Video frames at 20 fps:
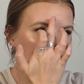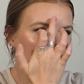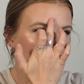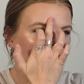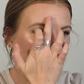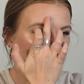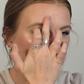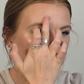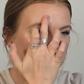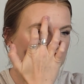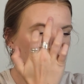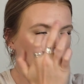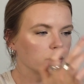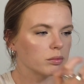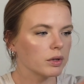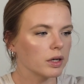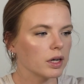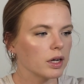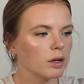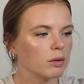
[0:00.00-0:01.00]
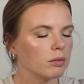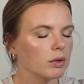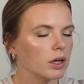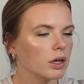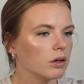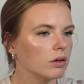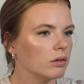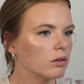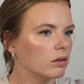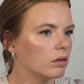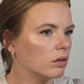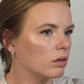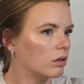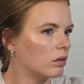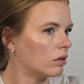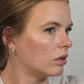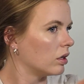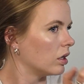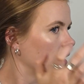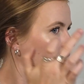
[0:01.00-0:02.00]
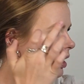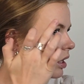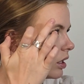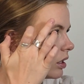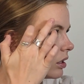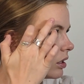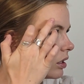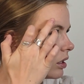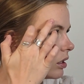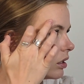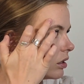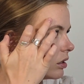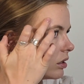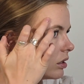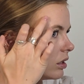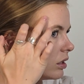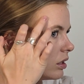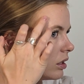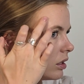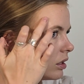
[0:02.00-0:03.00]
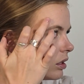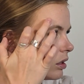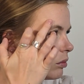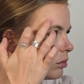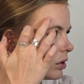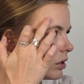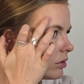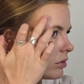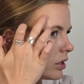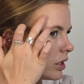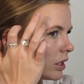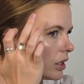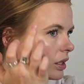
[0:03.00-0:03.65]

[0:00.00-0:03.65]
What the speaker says: just above my eyebrow, and a little bit right